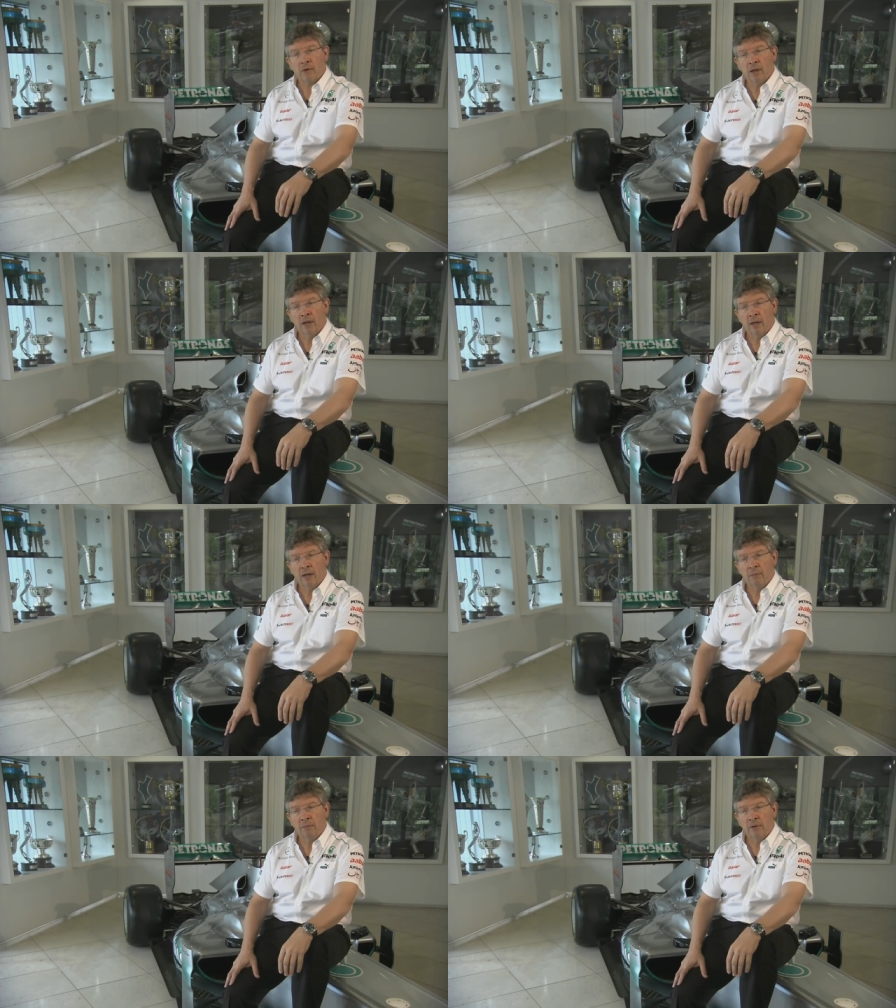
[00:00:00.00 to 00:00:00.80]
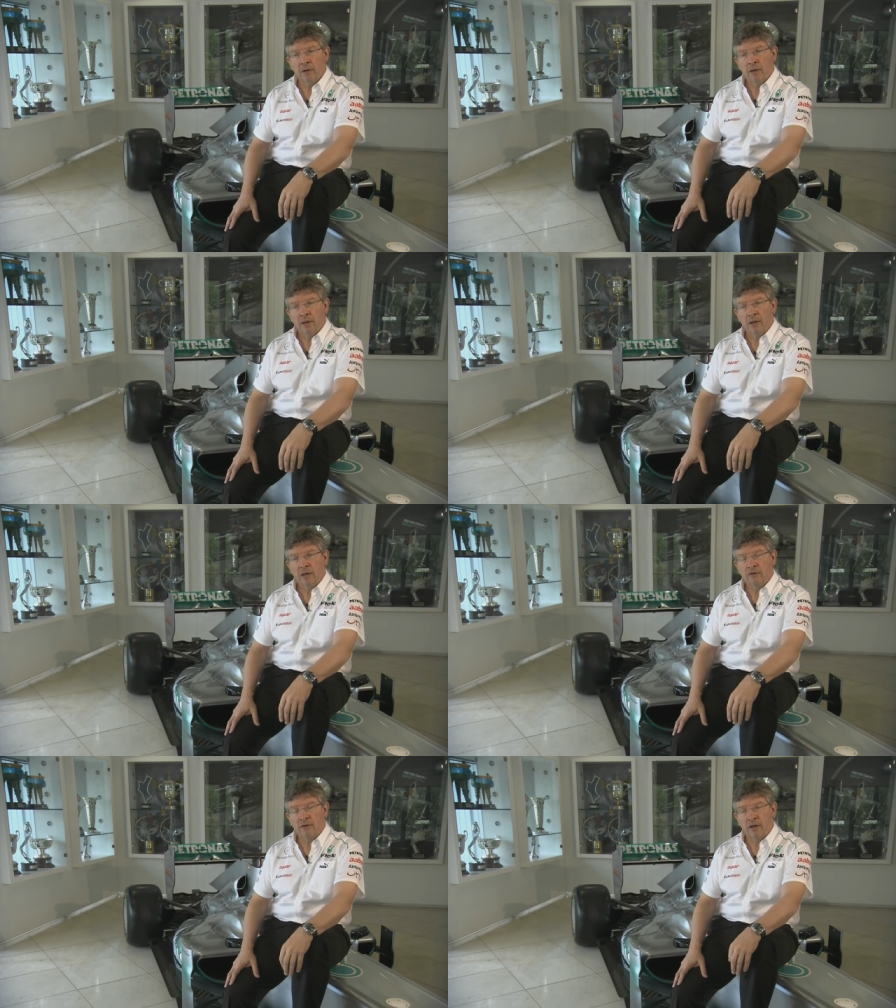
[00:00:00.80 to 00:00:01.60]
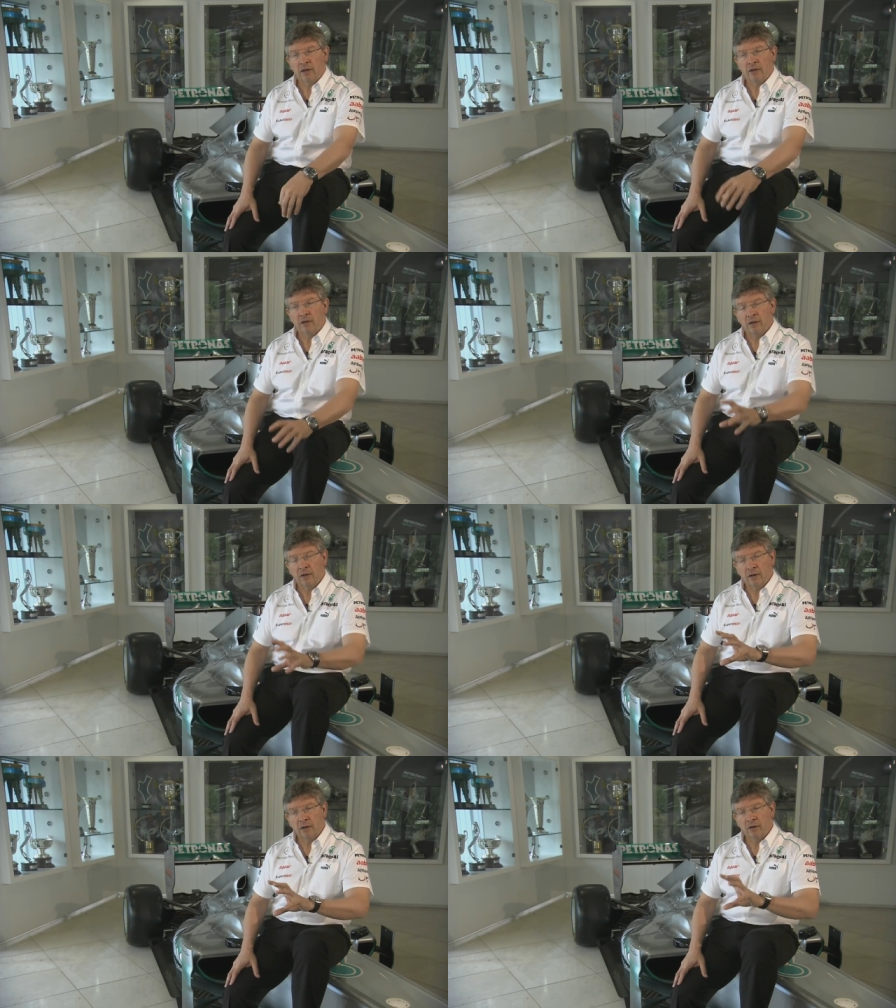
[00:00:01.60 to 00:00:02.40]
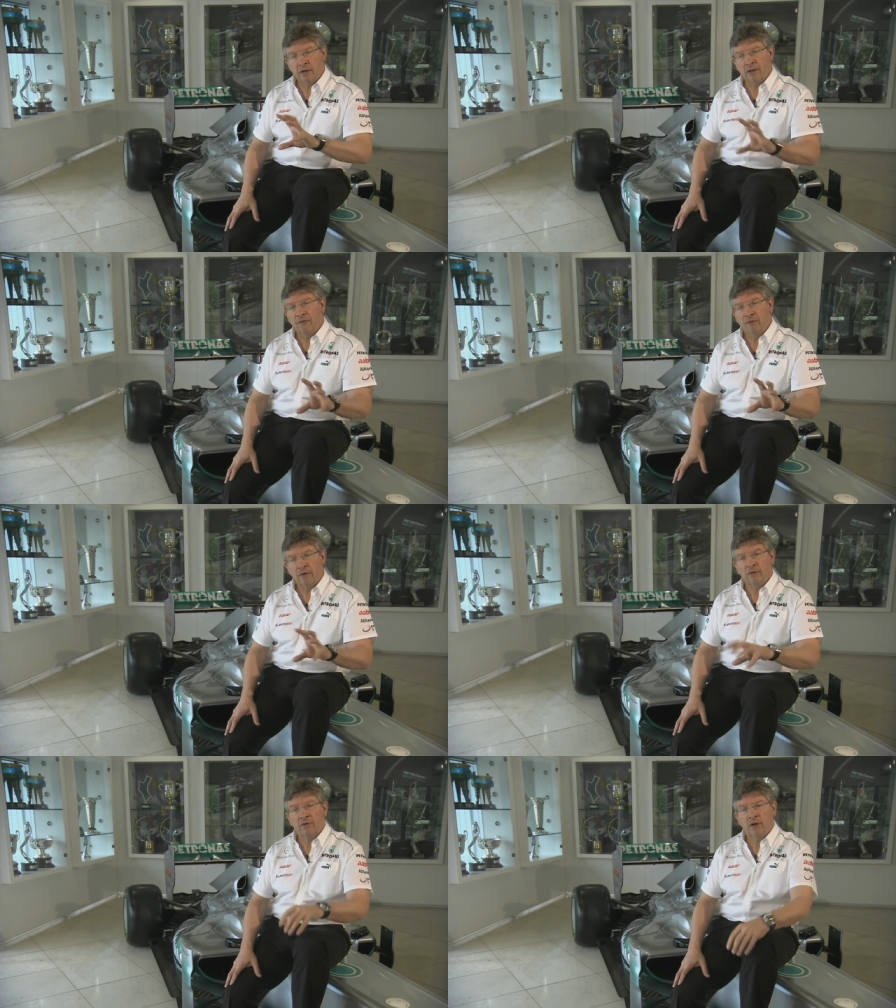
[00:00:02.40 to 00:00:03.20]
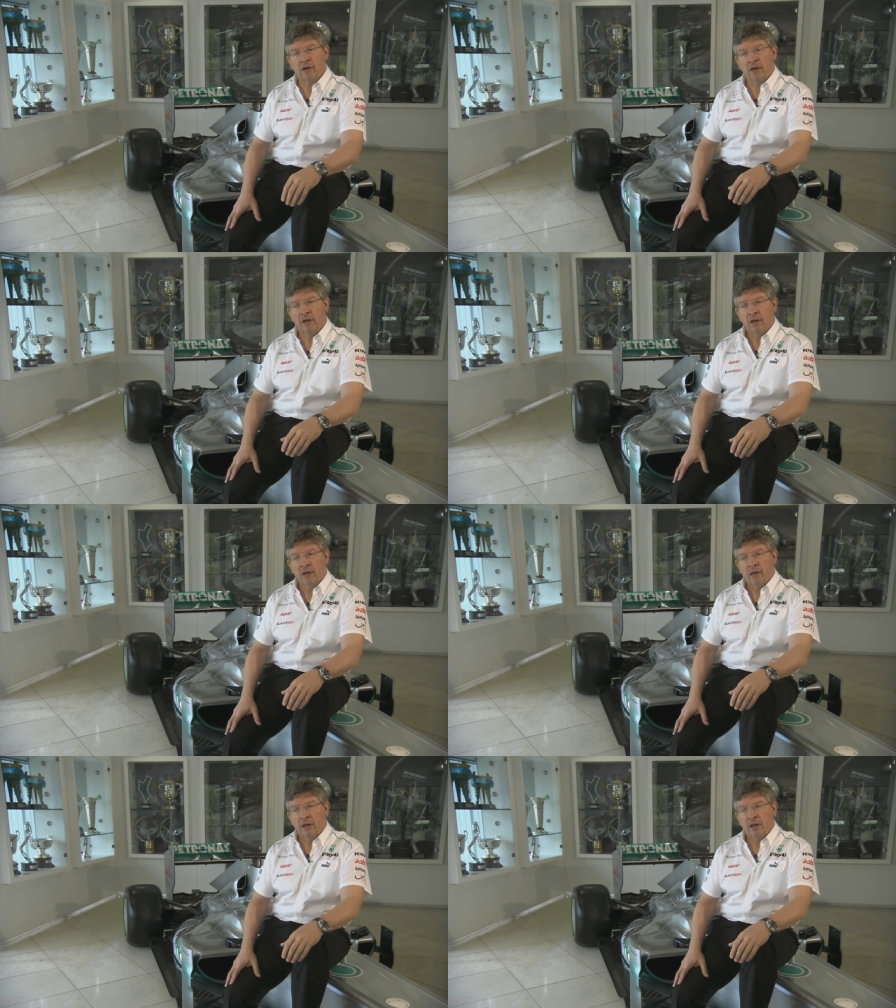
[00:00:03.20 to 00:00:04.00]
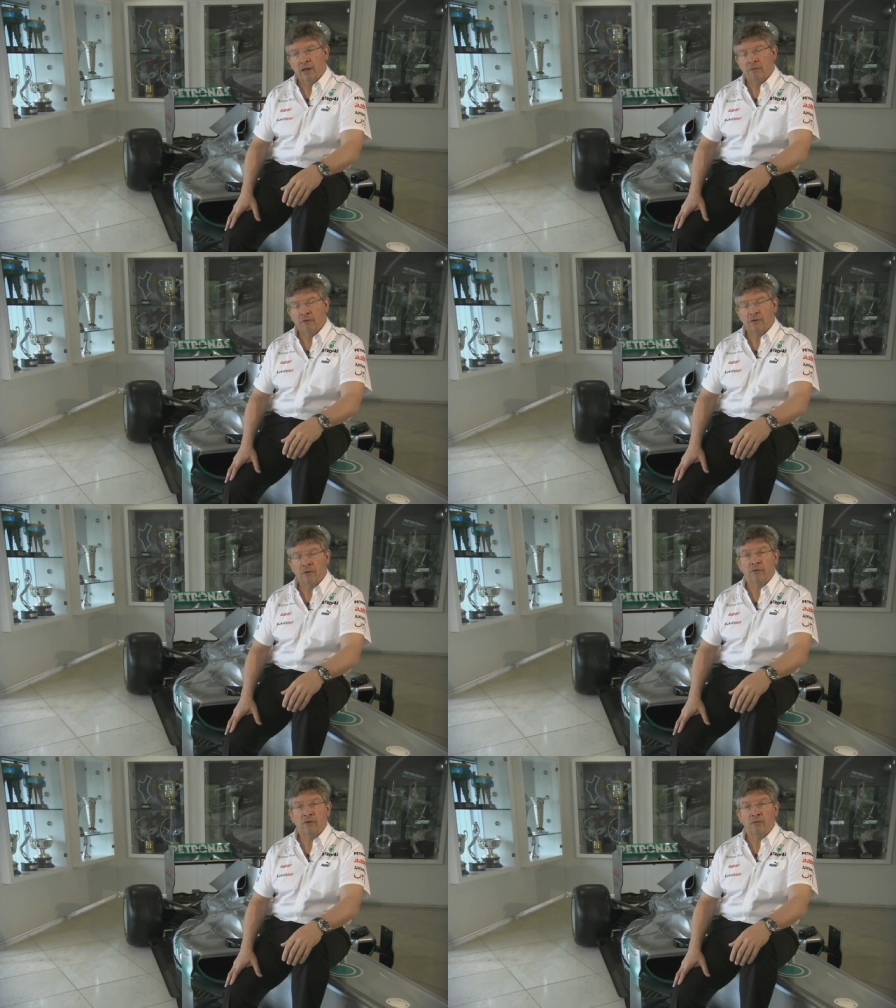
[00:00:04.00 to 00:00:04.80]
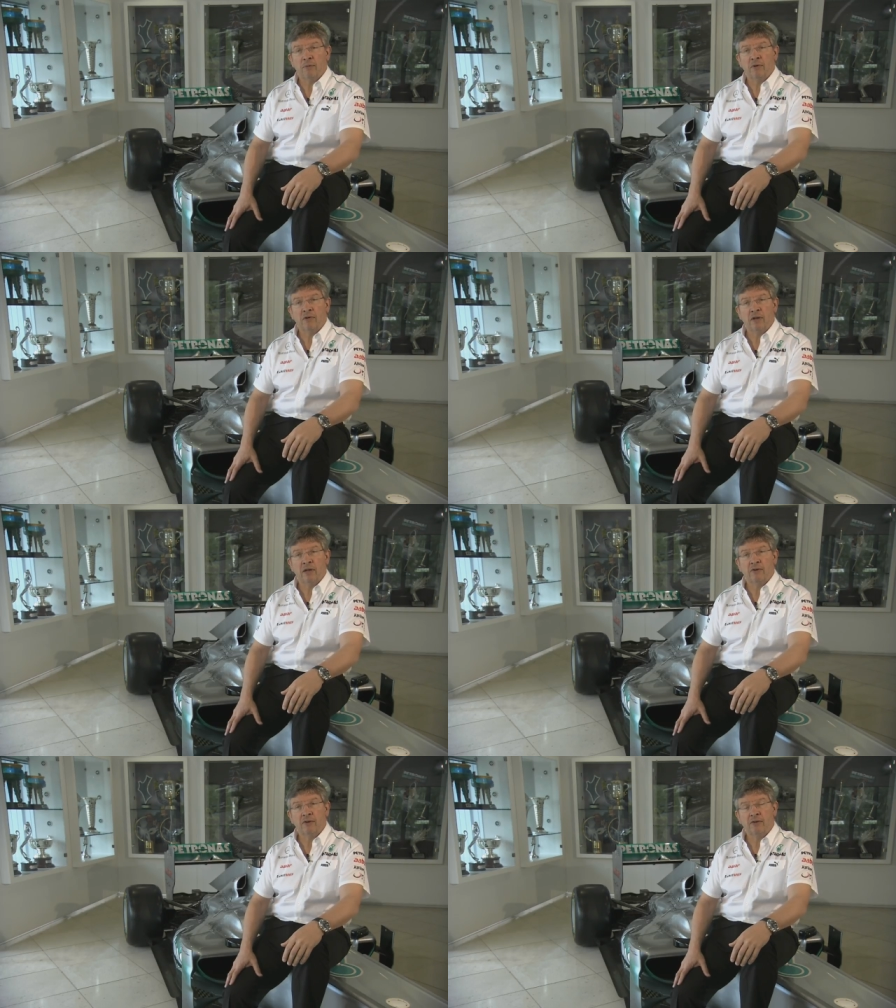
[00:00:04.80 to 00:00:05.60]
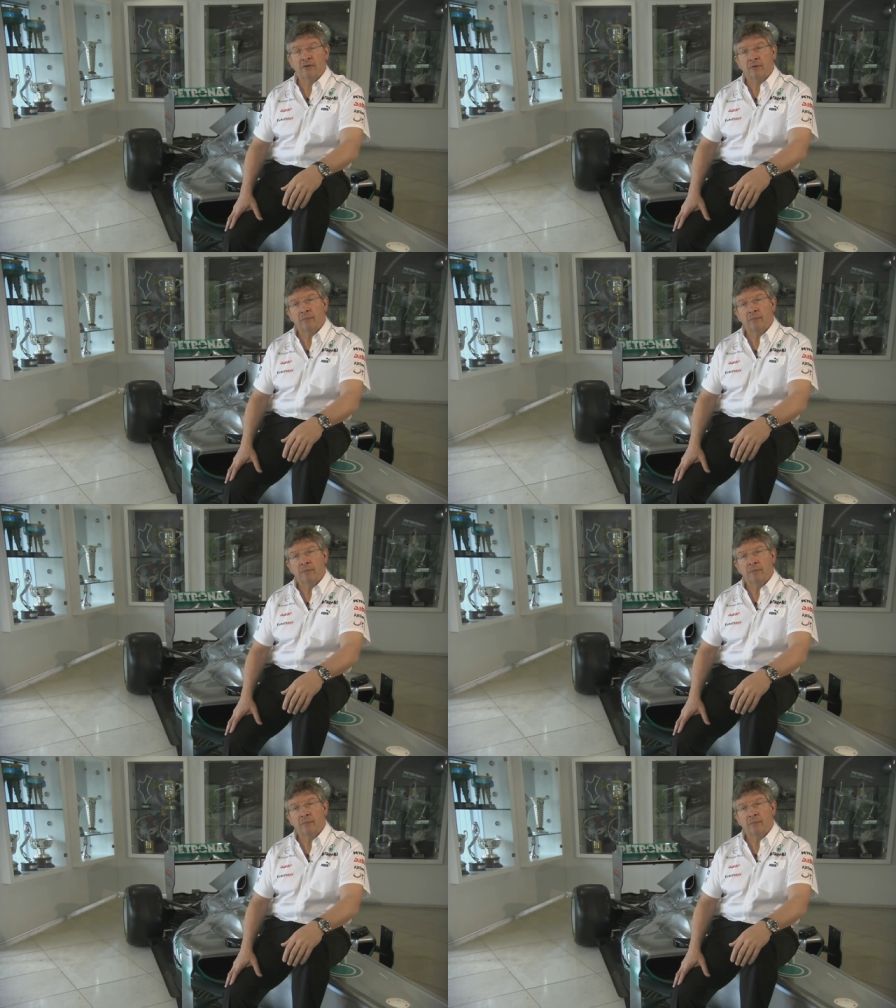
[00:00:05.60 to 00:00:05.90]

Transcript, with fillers: um, let's say, the, the, you know, the different uh, uh, results that we've been seeing this season.